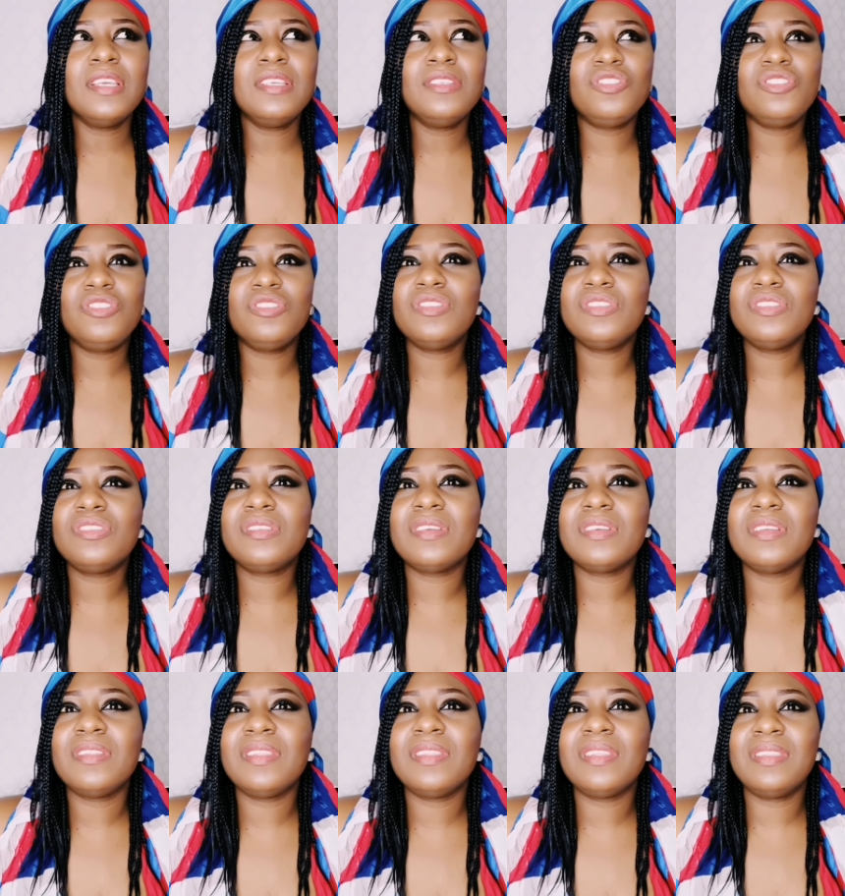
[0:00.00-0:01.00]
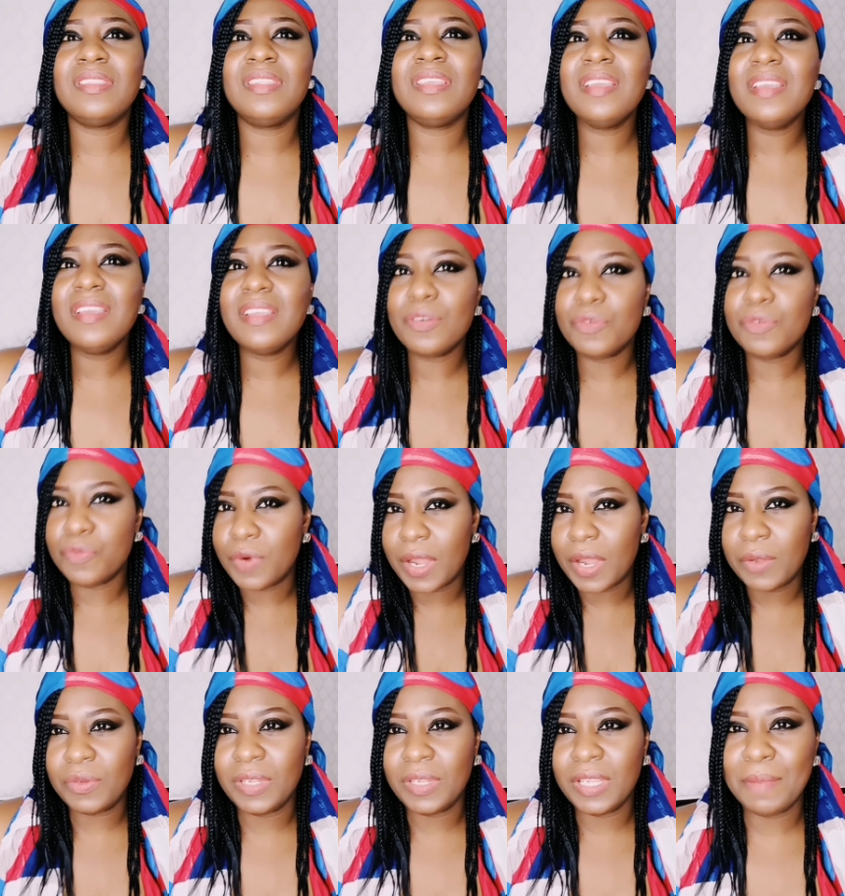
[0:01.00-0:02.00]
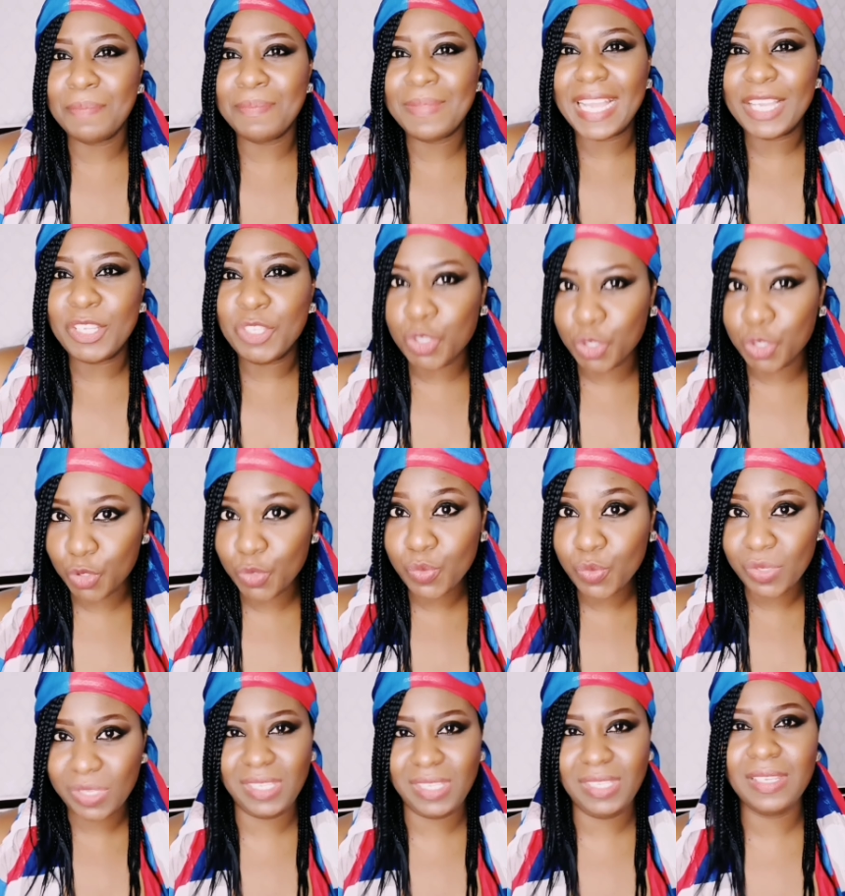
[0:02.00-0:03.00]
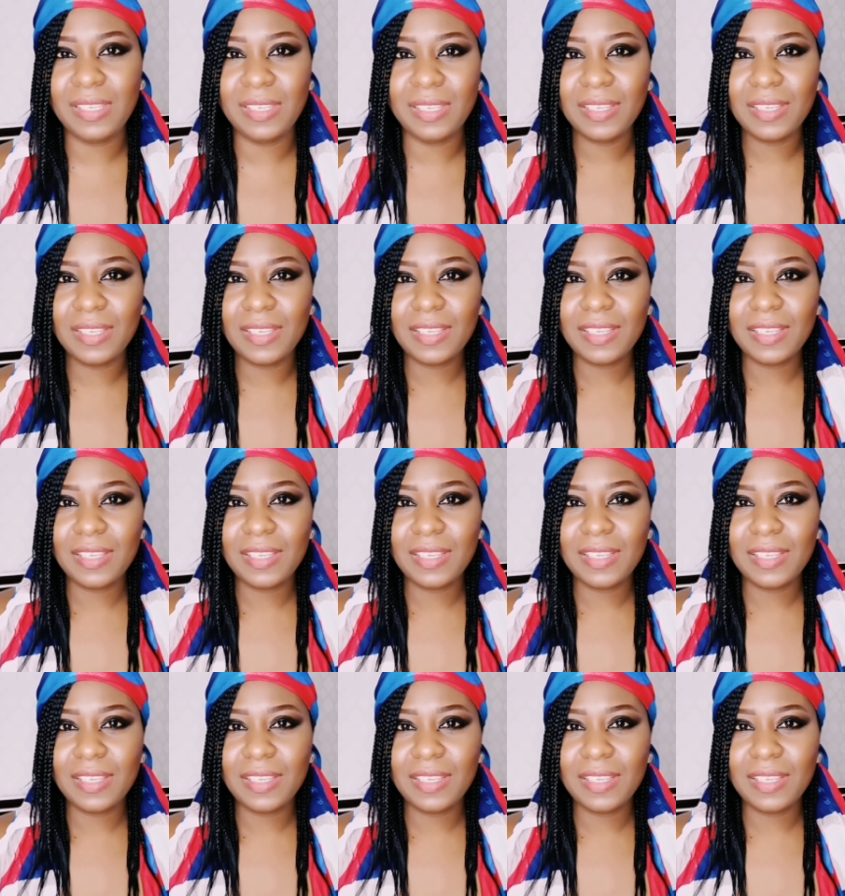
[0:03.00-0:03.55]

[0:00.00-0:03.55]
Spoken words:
thing around him that you see.